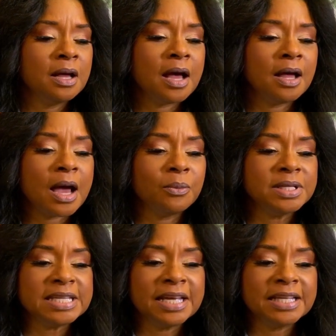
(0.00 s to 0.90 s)
I
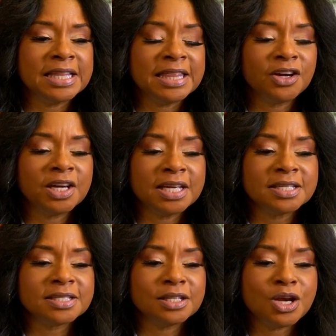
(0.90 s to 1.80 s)
would say that there
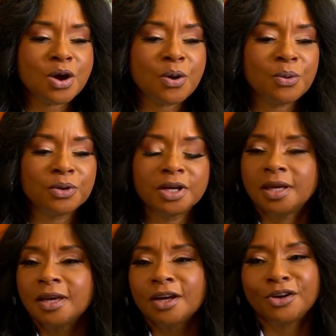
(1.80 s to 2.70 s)
is no
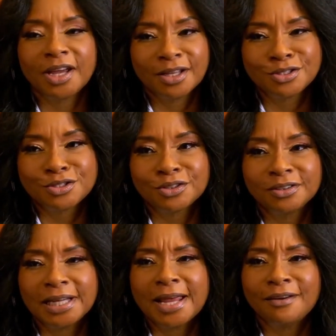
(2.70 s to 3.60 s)
cookie cutter answer,
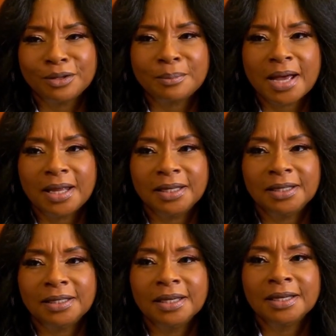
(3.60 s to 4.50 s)
that
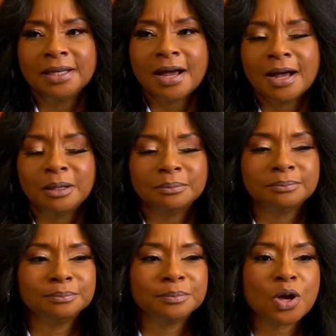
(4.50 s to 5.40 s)
everybody
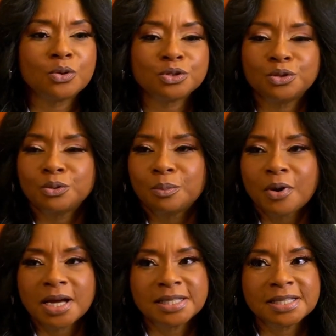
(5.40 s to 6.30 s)
goes through a
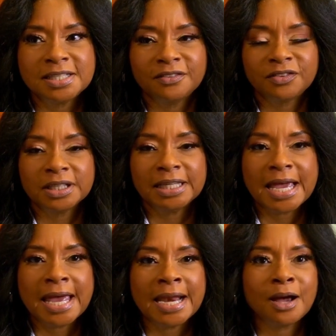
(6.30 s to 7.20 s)
process
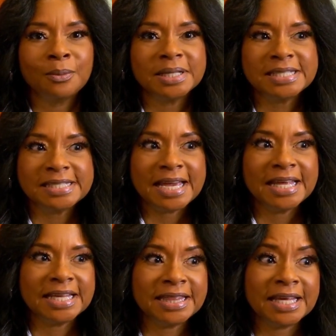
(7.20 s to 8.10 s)
differently. And I would
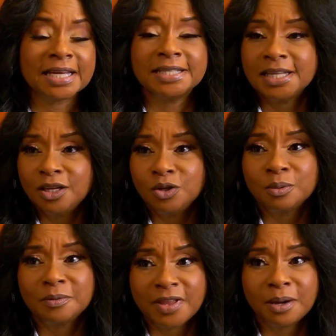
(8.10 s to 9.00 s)
say that the
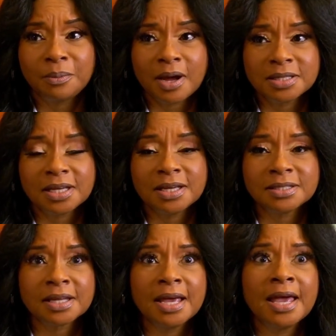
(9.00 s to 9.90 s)
continuum of that
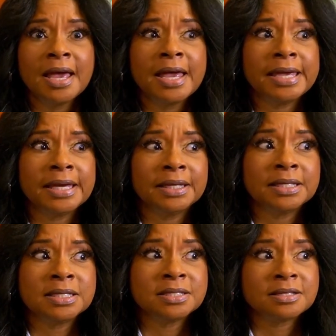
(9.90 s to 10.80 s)
process
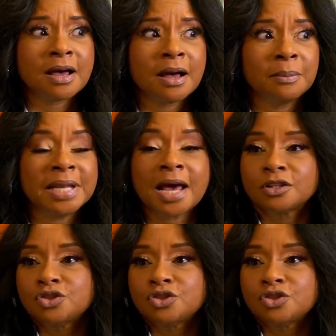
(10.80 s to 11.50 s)
is not a